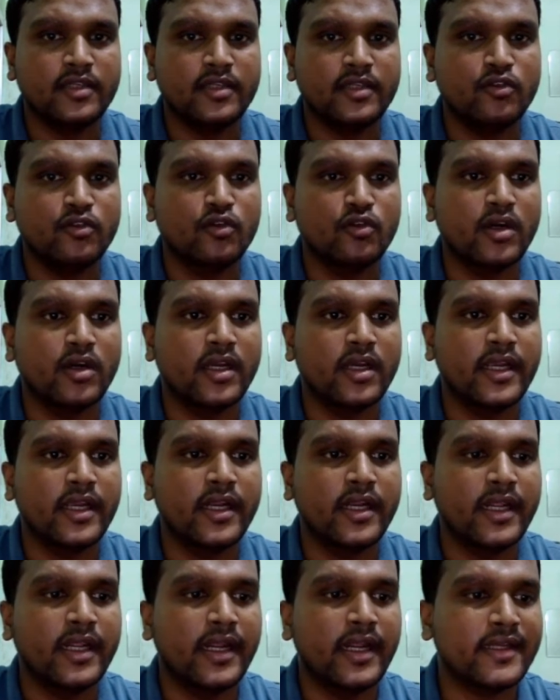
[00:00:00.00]
go
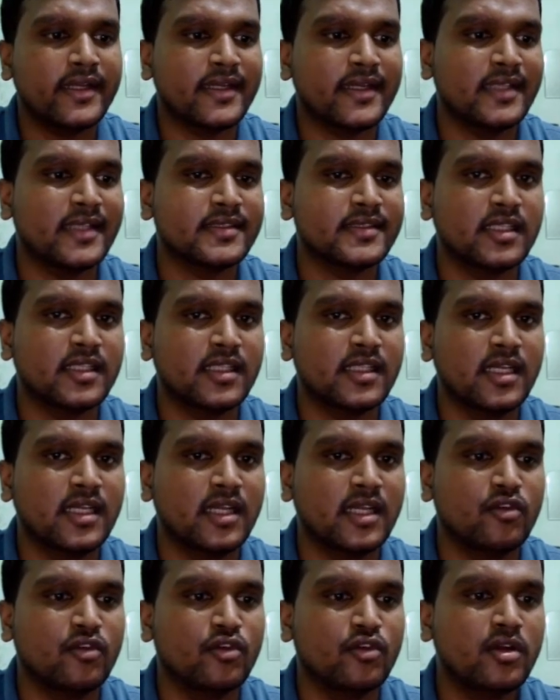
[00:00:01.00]
ahead and cancel the
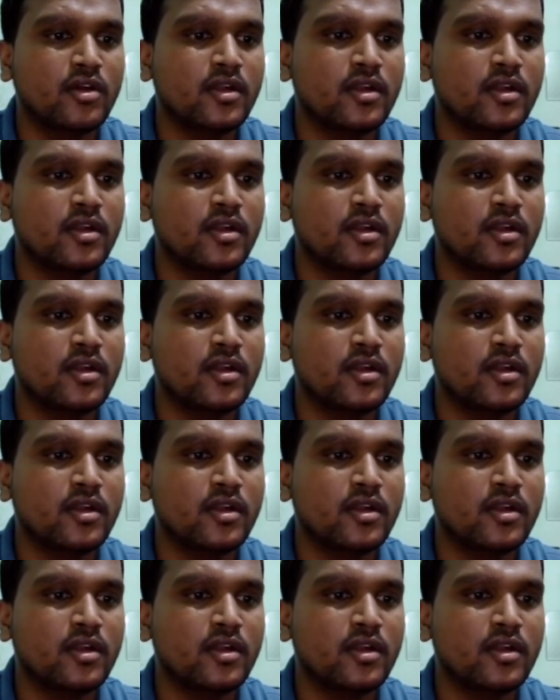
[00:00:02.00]
download.